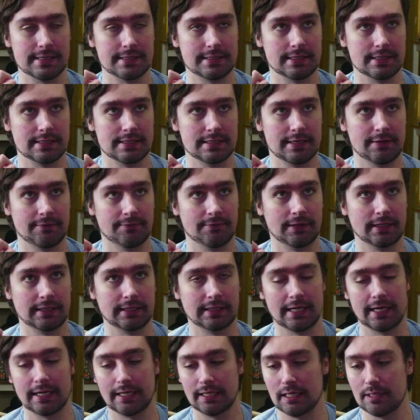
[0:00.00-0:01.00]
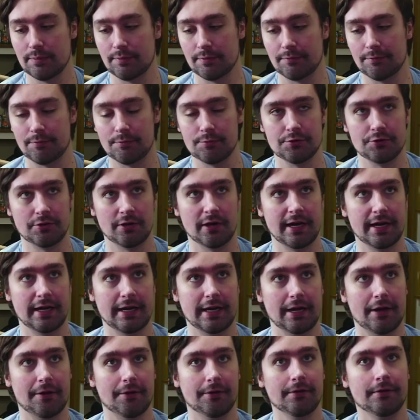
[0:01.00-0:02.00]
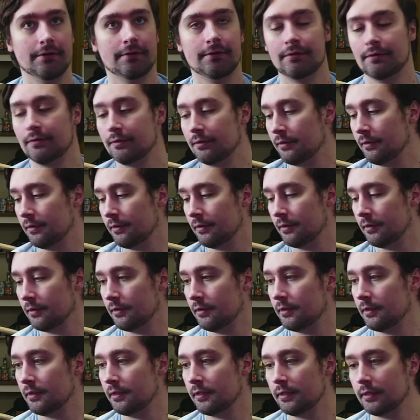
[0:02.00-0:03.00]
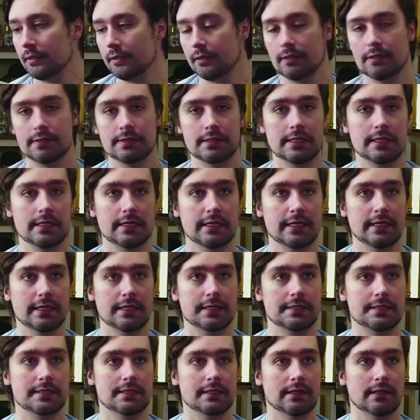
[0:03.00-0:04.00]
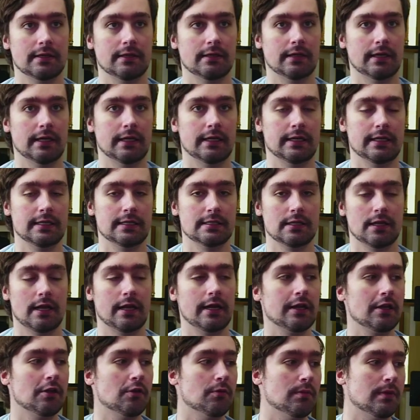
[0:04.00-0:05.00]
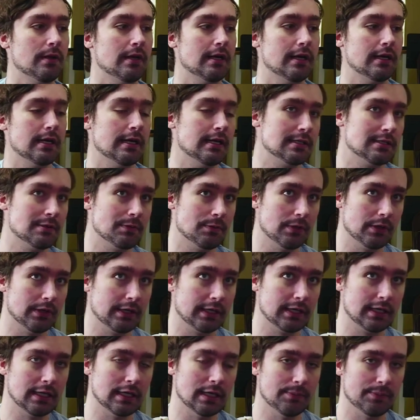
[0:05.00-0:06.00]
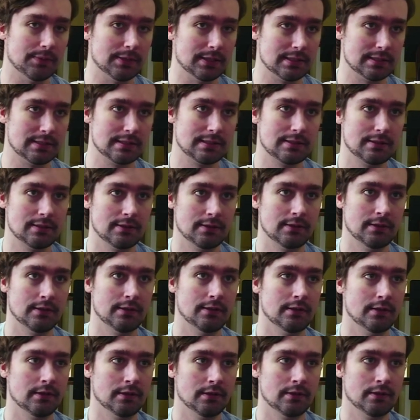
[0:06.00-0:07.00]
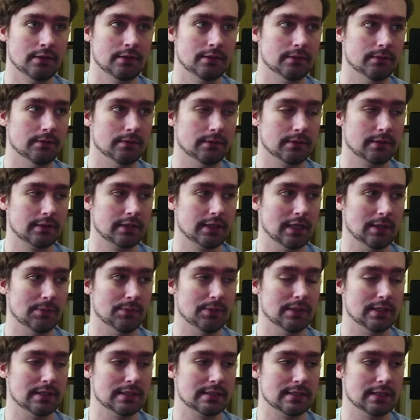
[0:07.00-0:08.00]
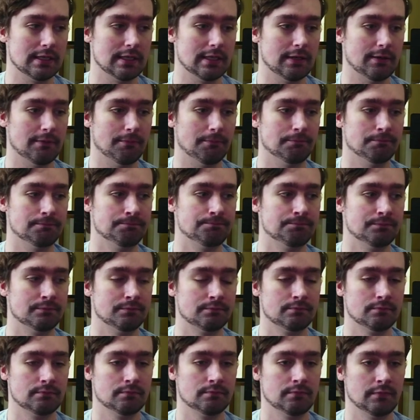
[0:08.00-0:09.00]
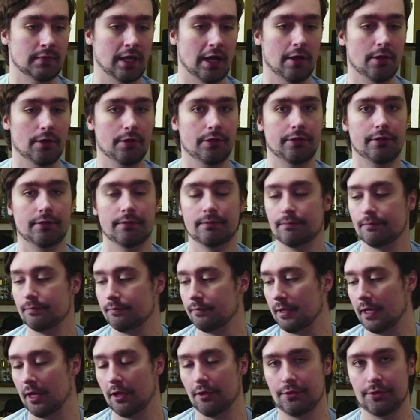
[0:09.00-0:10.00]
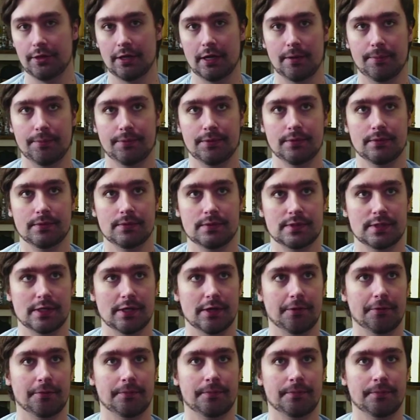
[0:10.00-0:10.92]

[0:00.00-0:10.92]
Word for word: and stuff like that, keep it from drying out. Because it needs, it needs a lot of humidity to really keep its, keep its uh, health, health up. So